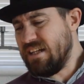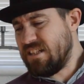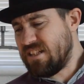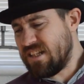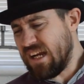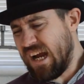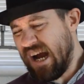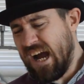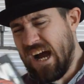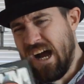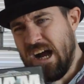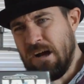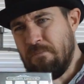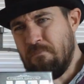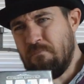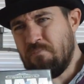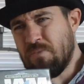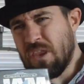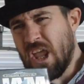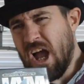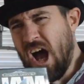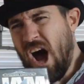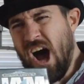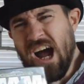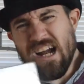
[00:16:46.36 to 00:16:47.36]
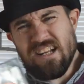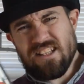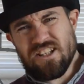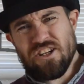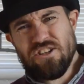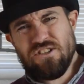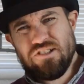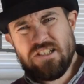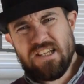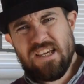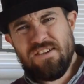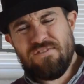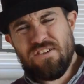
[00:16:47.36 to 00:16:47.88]
Jam. I
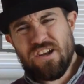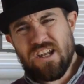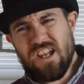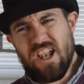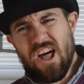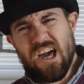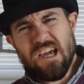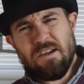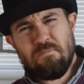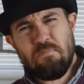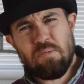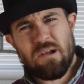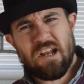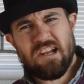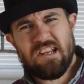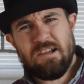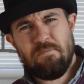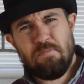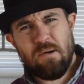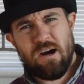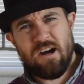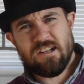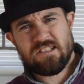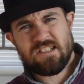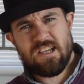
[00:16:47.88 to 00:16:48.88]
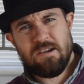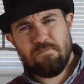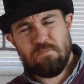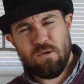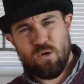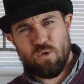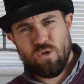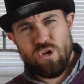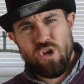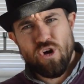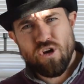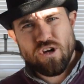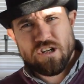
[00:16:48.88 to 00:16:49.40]
don't even like bloody basketball.
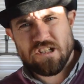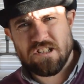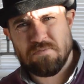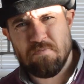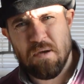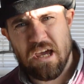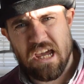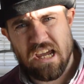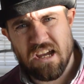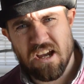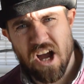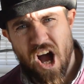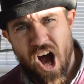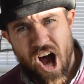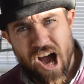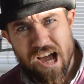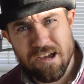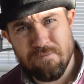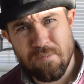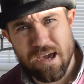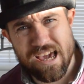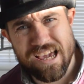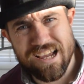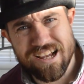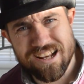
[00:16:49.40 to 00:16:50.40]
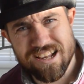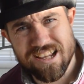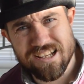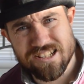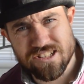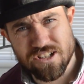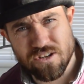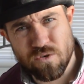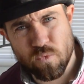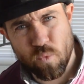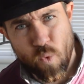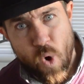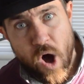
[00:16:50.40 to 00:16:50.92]
Look at me. I'm English
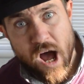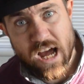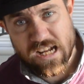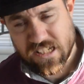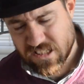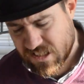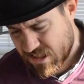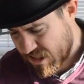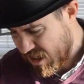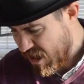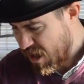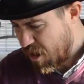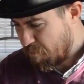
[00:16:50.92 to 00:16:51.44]
and white.